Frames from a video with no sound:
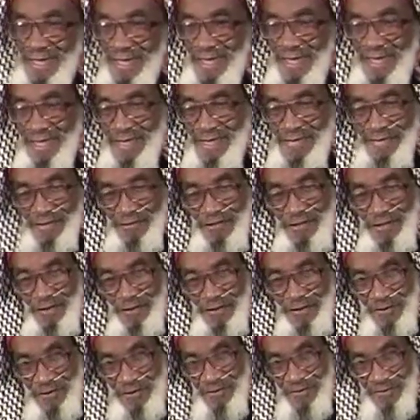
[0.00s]

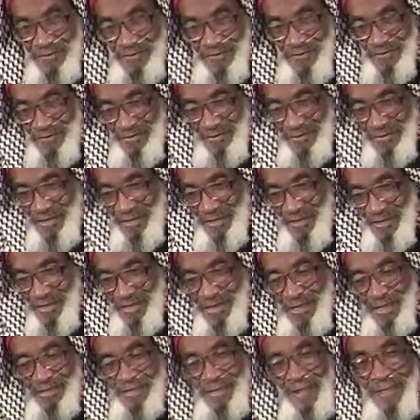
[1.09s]
Israel, and
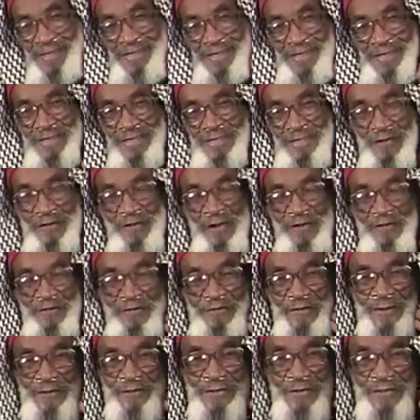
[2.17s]
they're trying to get it away
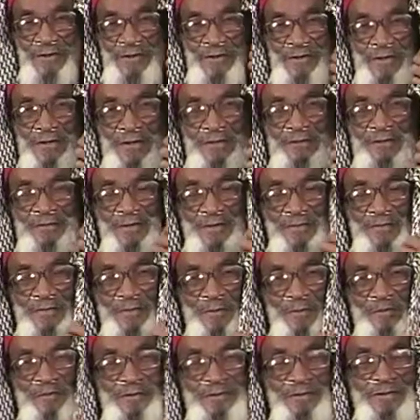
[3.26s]
from the
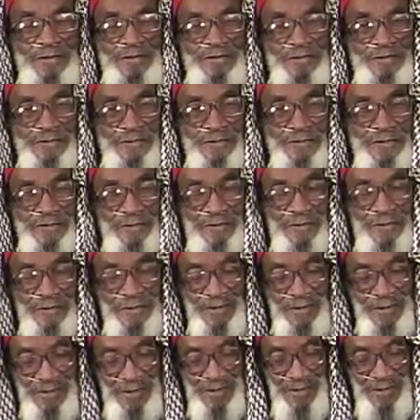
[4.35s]
British.
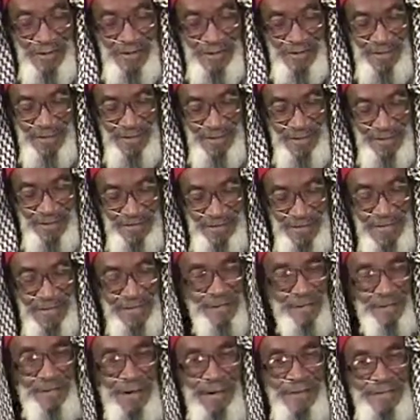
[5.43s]
Ain't
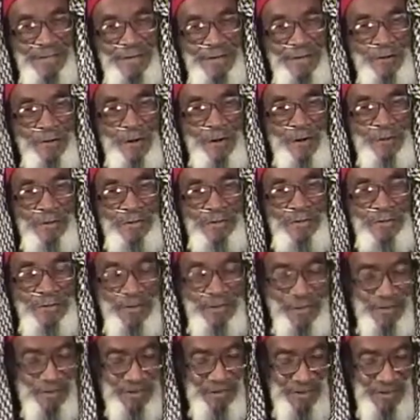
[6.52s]
nobody took over the
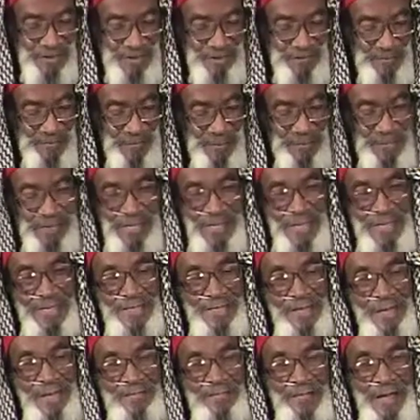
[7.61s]
countries they blew. They're not
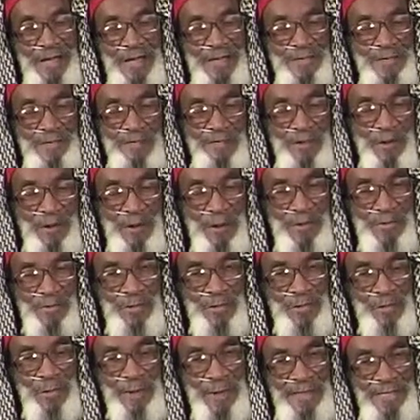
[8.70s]
trying to blow up
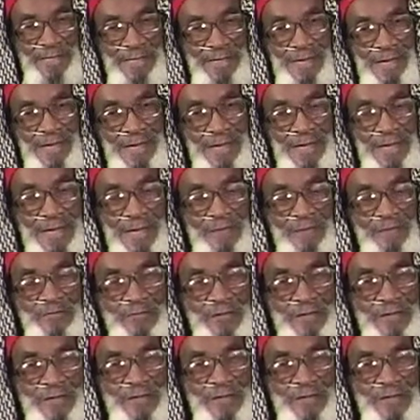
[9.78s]
nobody in